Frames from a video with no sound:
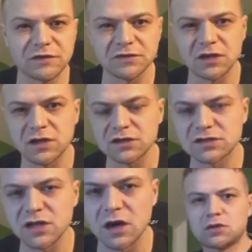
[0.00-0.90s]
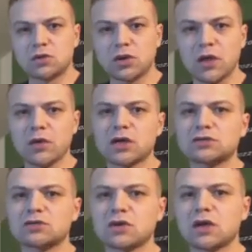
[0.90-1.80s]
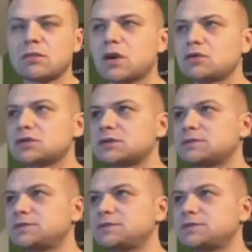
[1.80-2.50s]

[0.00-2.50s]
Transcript: 15 years now. Today we are talking about